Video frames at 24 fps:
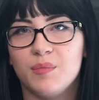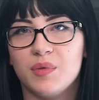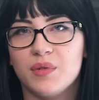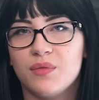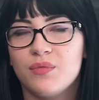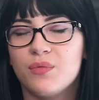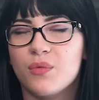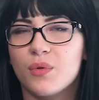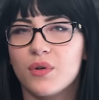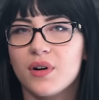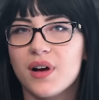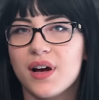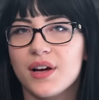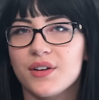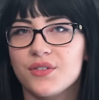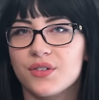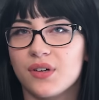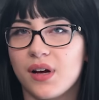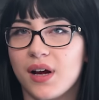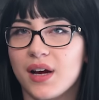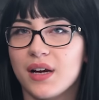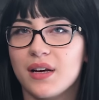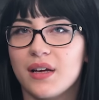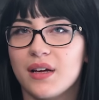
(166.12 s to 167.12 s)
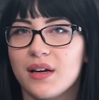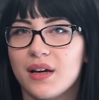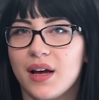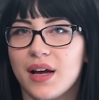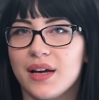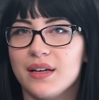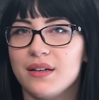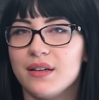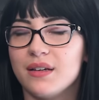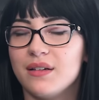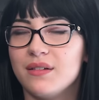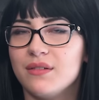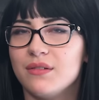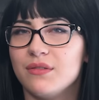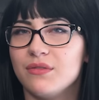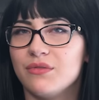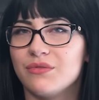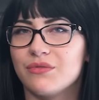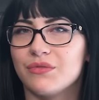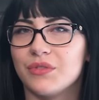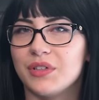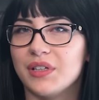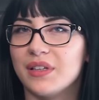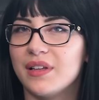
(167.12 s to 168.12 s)
Before I tried it, I didn't
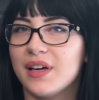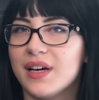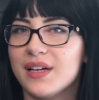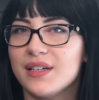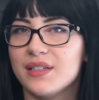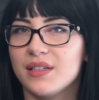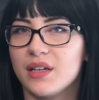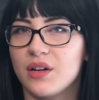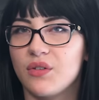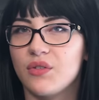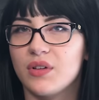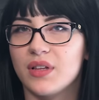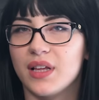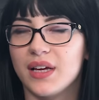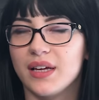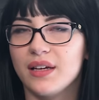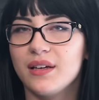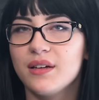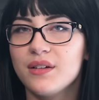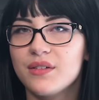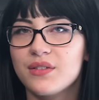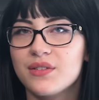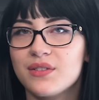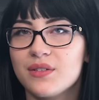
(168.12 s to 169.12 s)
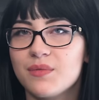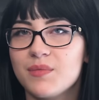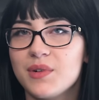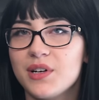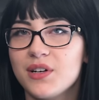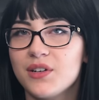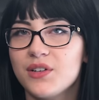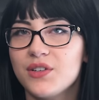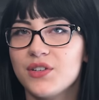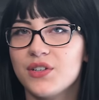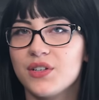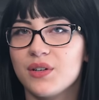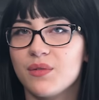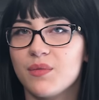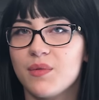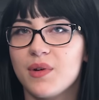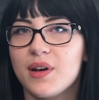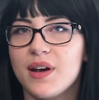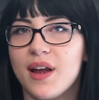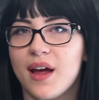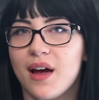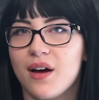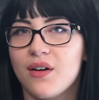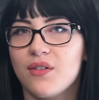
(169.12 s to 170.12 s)
realize I would like it so much, but
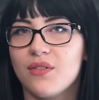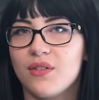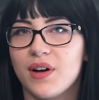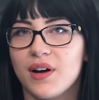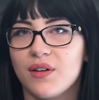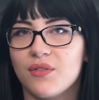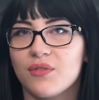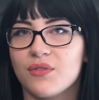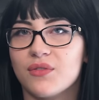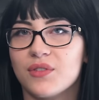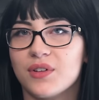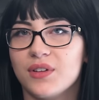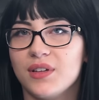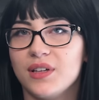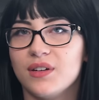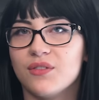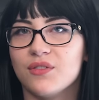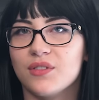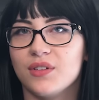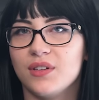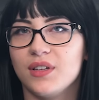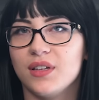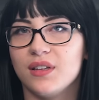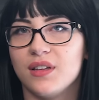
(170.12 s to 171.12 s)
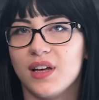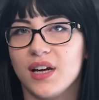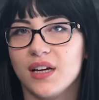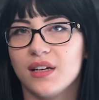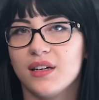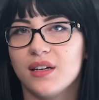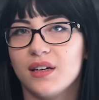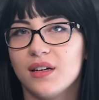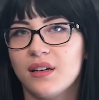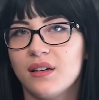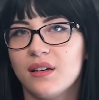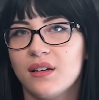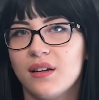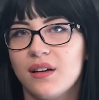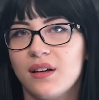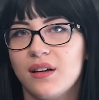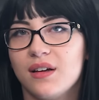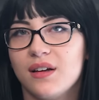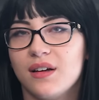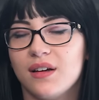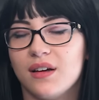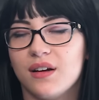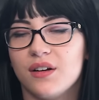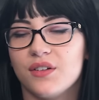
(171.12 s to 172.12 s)
now I really, really like it.
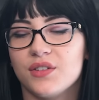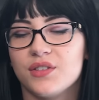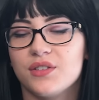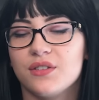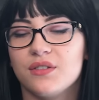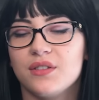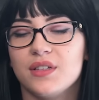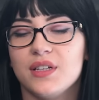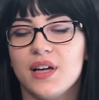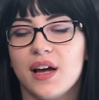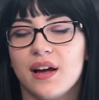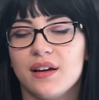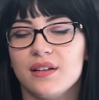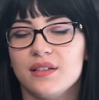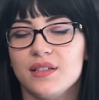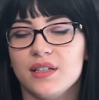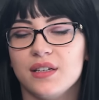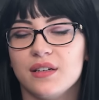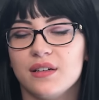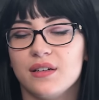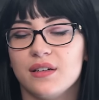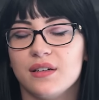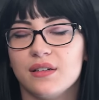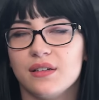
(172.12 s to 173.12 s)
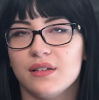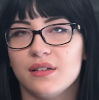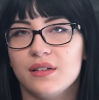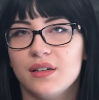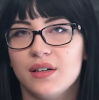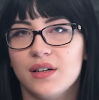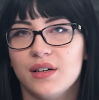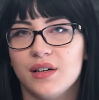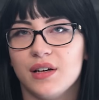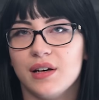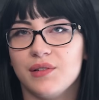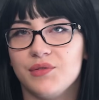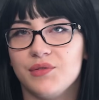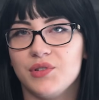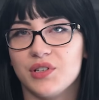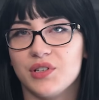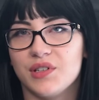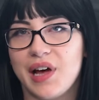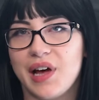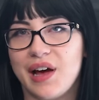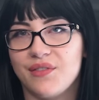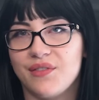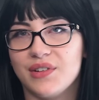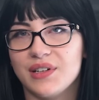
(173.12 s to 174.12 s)
also the idea of just
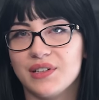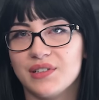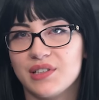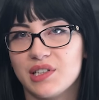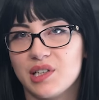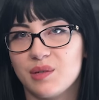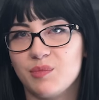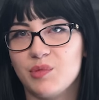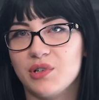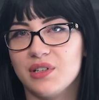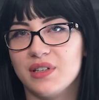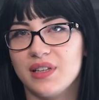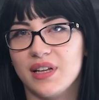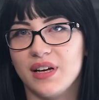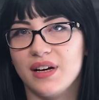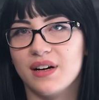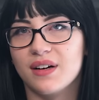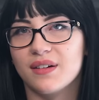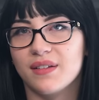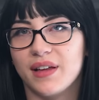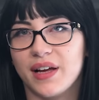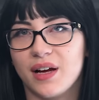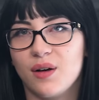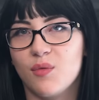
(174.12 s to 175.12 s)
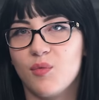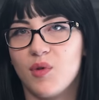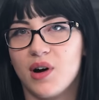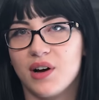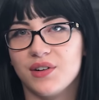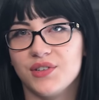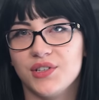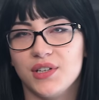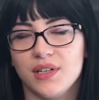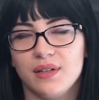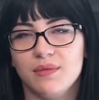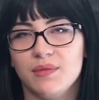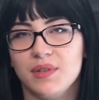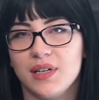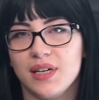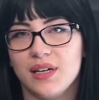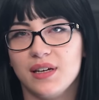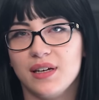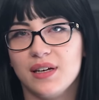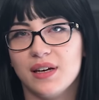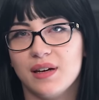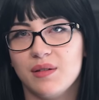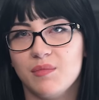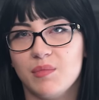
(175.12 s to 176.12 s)
having someone there like watching me
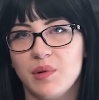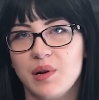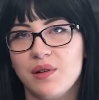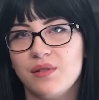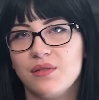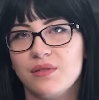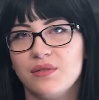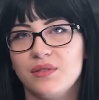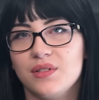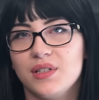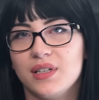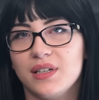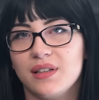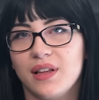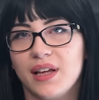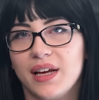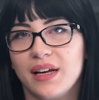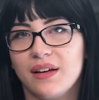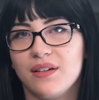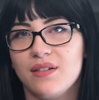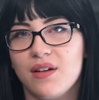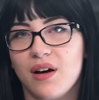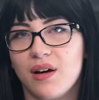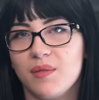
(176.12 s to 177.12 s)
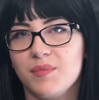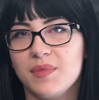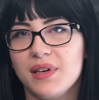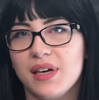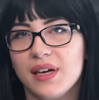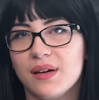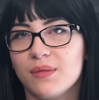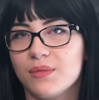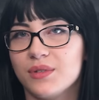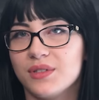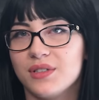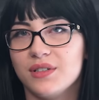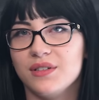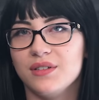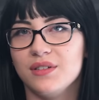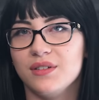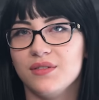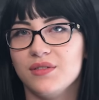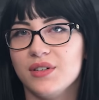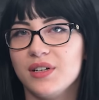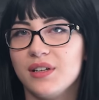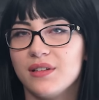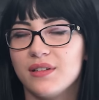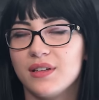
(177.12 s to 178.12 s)
get boned and like not being able to do
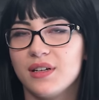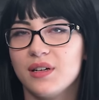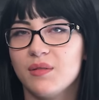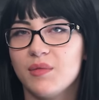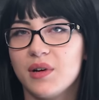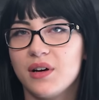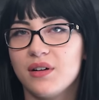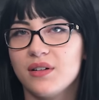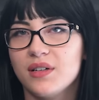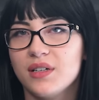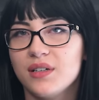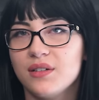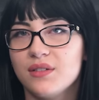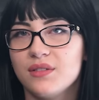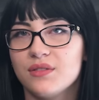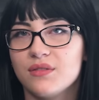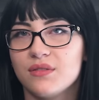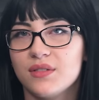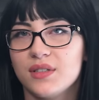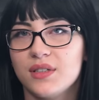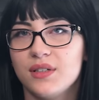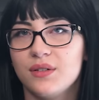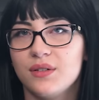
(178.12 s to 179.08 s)
anything about it is really